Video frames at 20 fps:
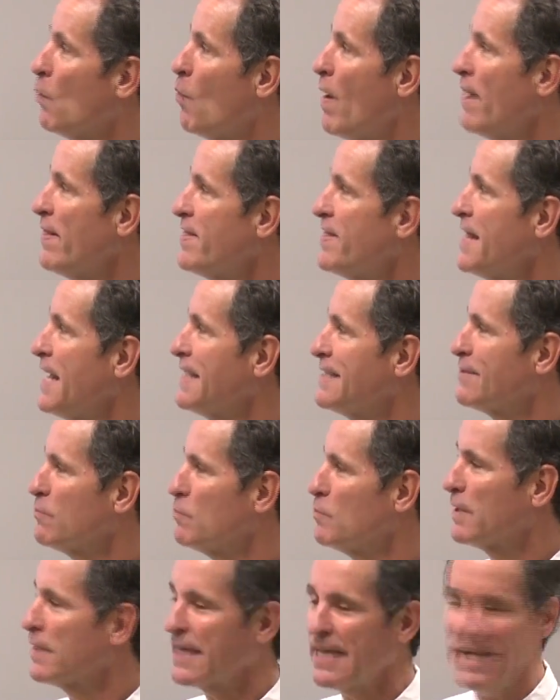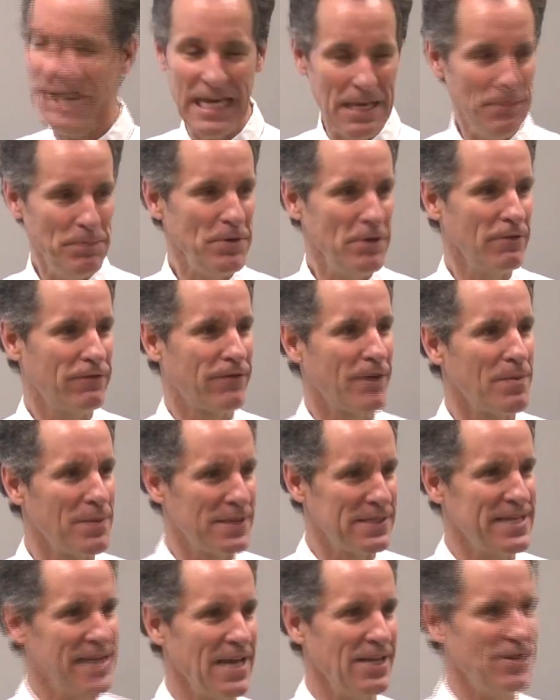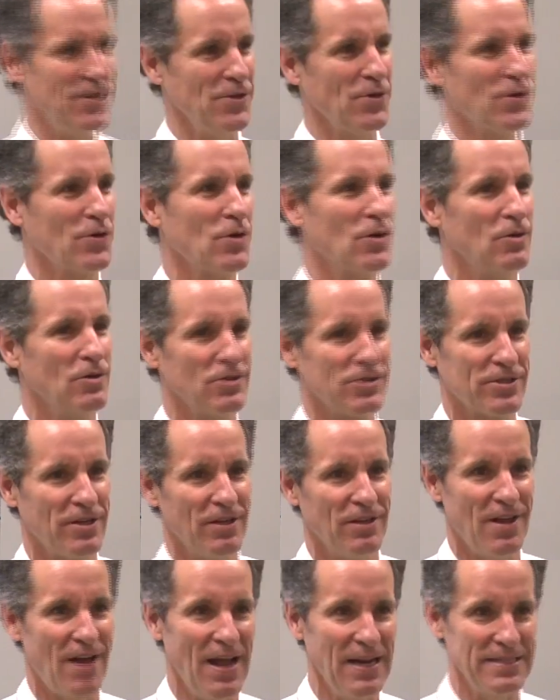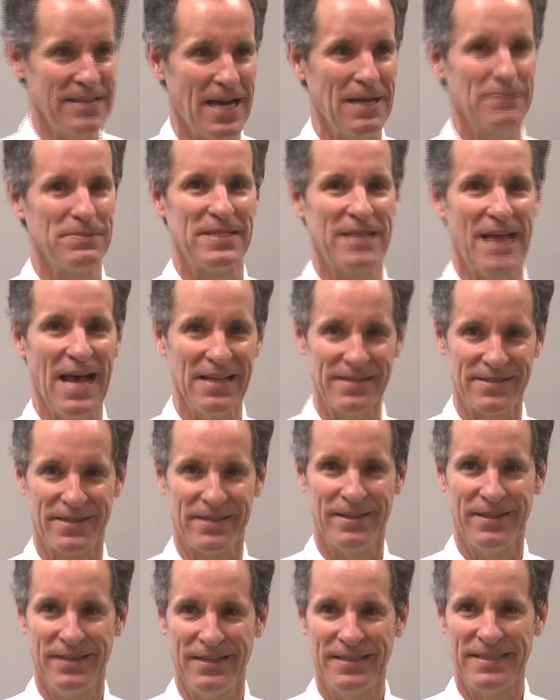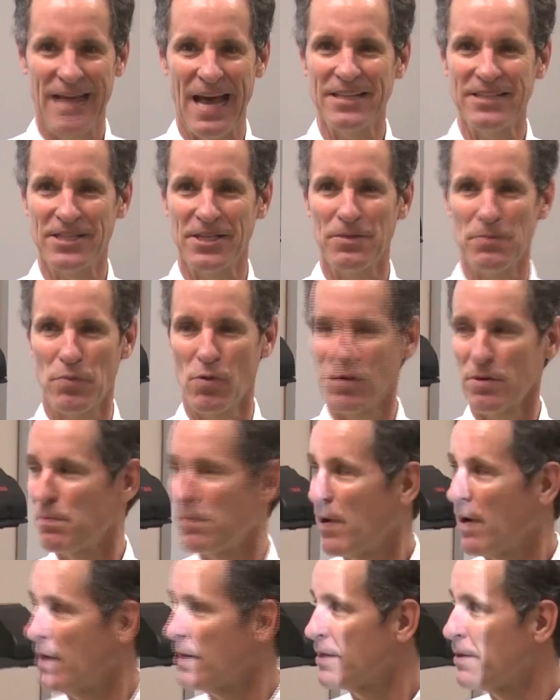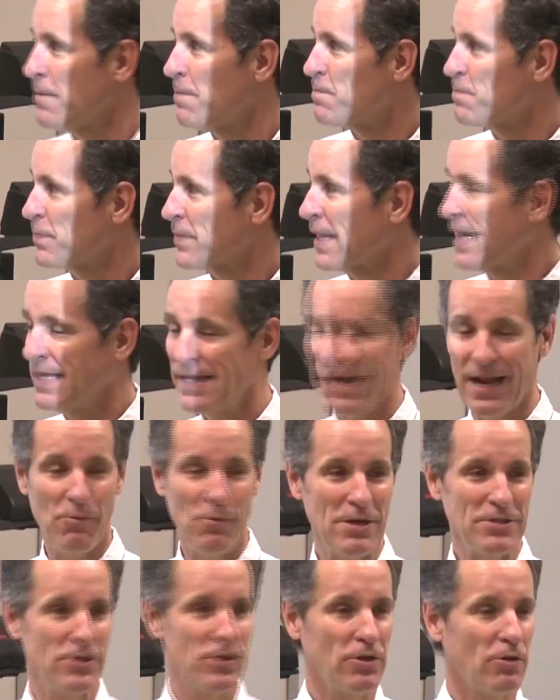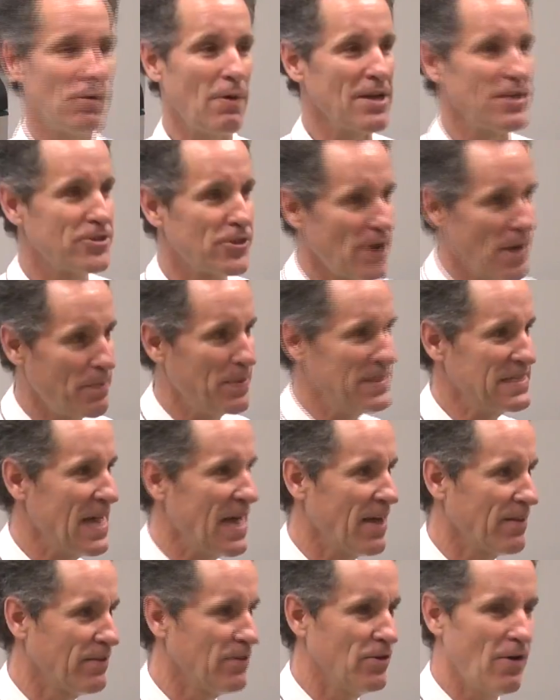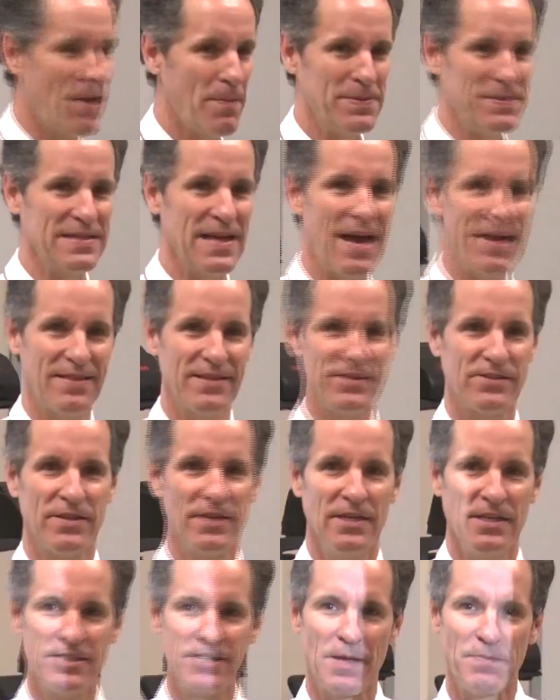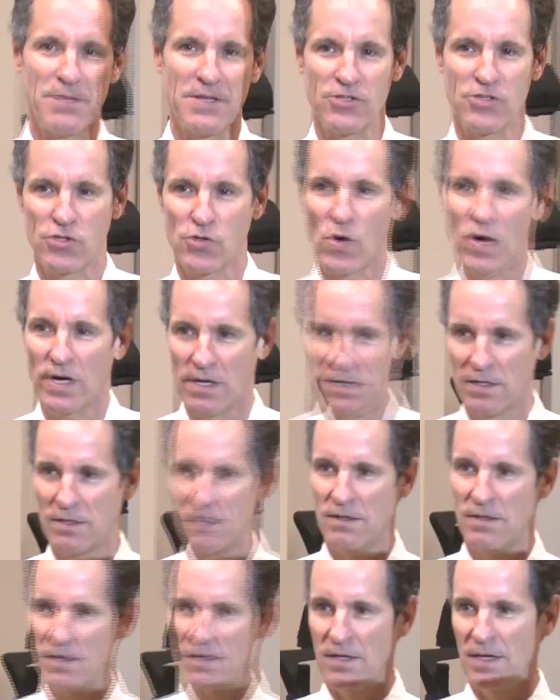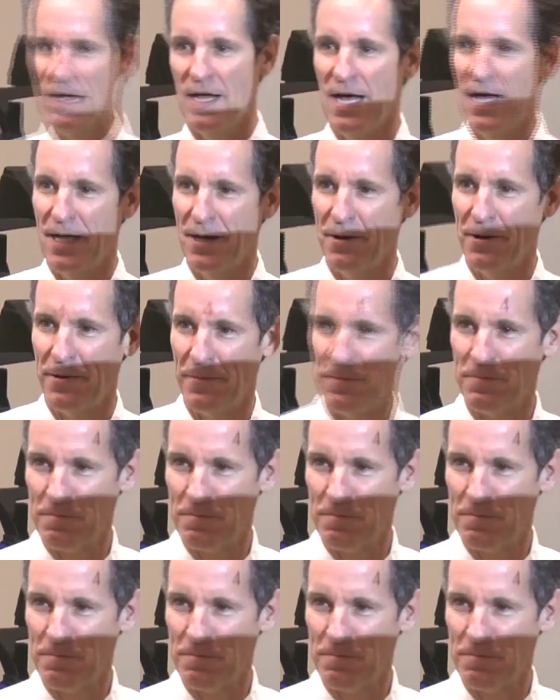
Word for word: what things will keep you from attaining your goals? And a lot of times that's an important part. And then I want you to write your epitaph. And your epitaph is something short. One